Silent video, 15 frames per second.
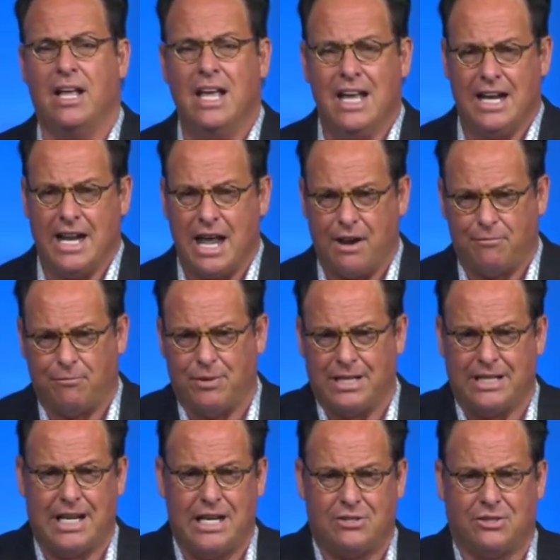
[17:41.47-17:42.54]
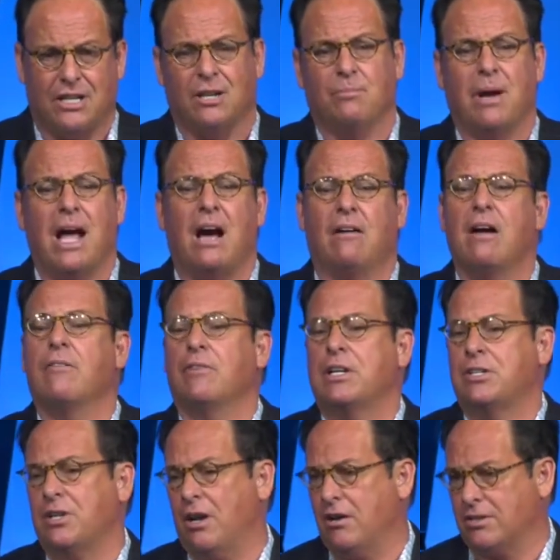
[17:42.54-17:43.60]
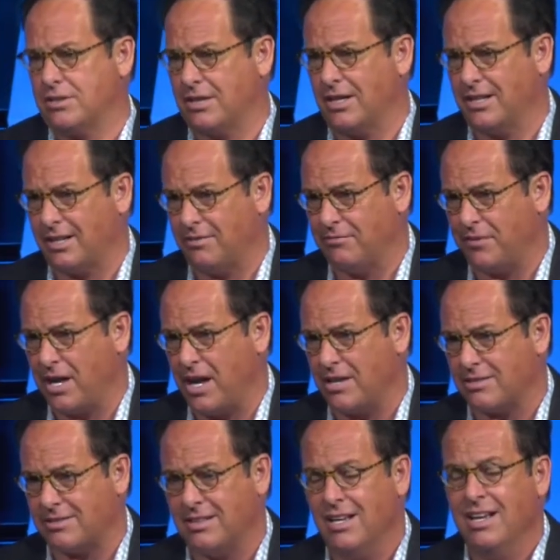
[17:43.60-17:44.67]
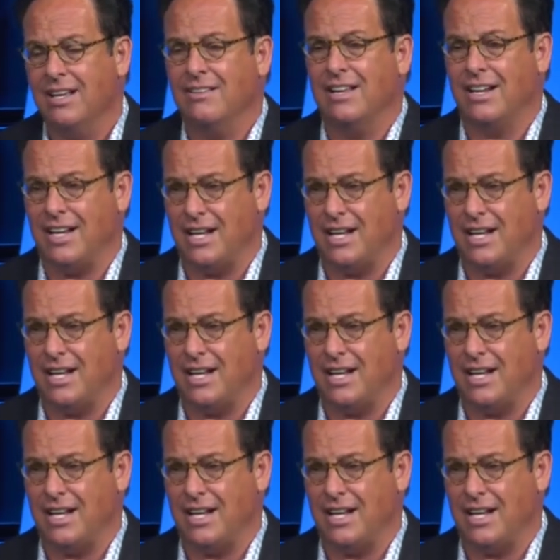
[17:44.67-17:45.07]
And every knee's going to bow, every tongue's going to confess that